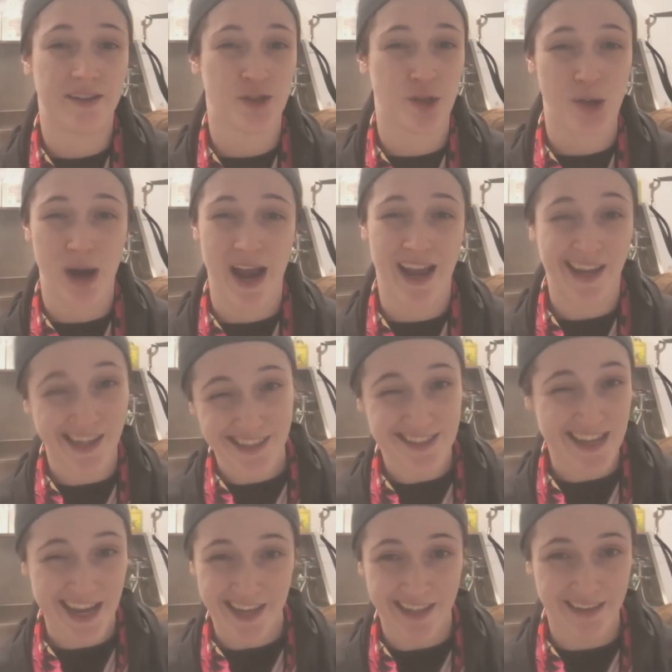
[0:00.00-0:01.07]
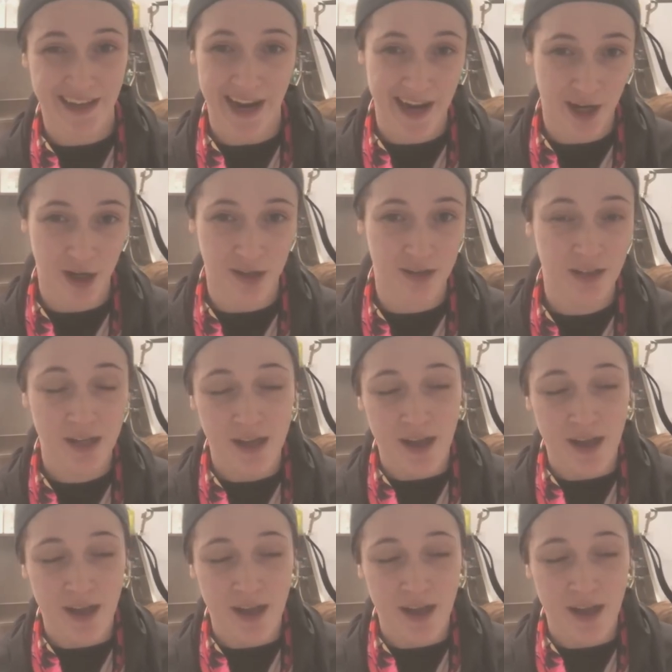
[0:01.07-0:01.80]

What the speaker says: dry, sad hair.